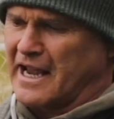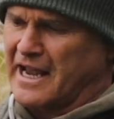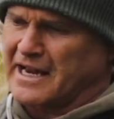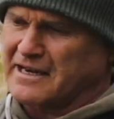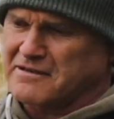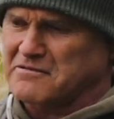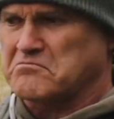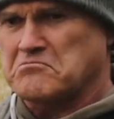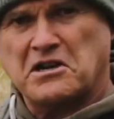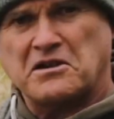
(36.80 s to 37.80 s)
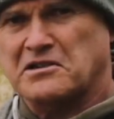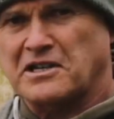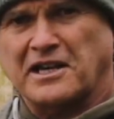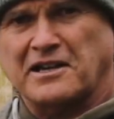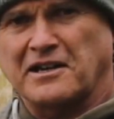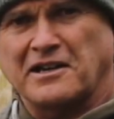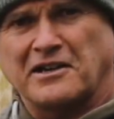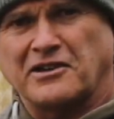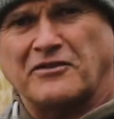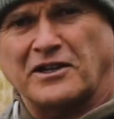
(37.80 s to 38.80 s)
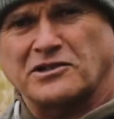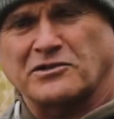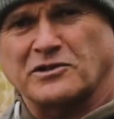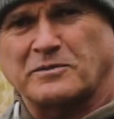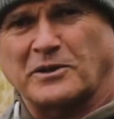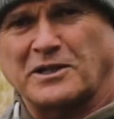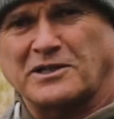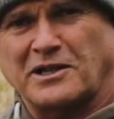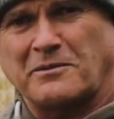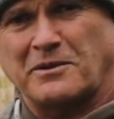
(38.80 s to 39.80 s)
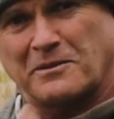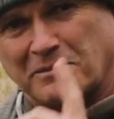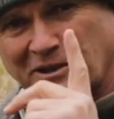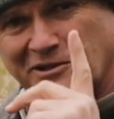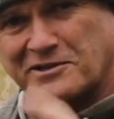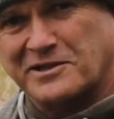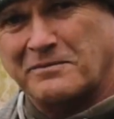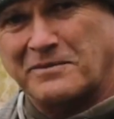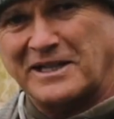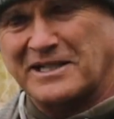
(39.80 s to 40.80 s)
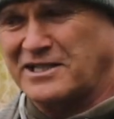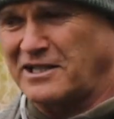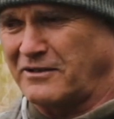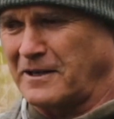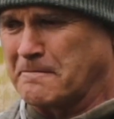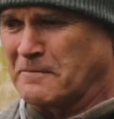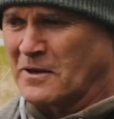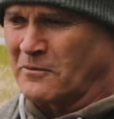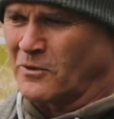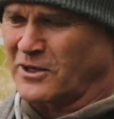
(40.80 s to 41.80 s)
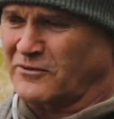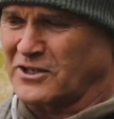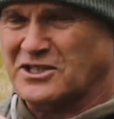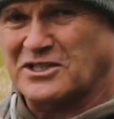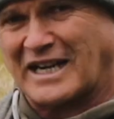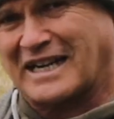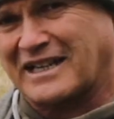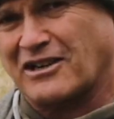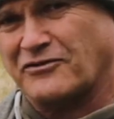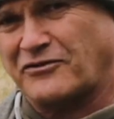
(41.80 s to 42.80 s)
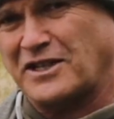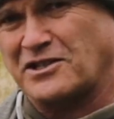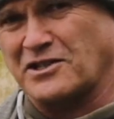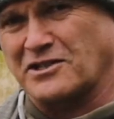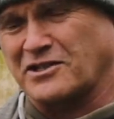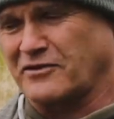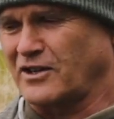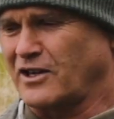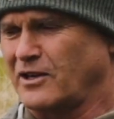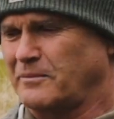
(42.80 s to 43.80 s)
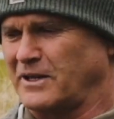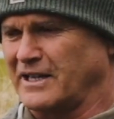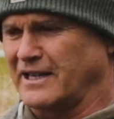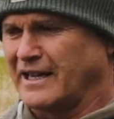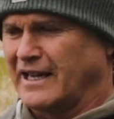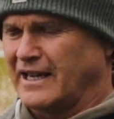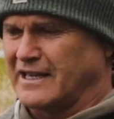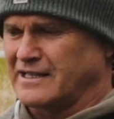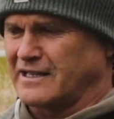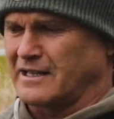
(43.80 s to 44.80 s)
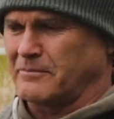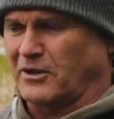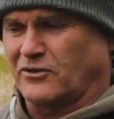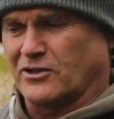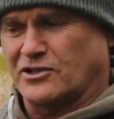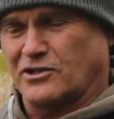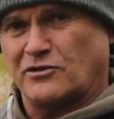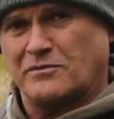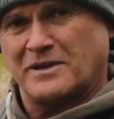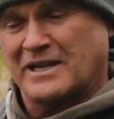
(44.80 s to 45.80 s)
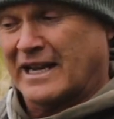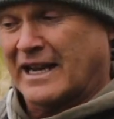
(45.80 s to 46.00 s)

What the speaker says: and it looks like a conventional spotting scope, but looks can be deceiving. One of the standout features of the Harpia is that both the zoom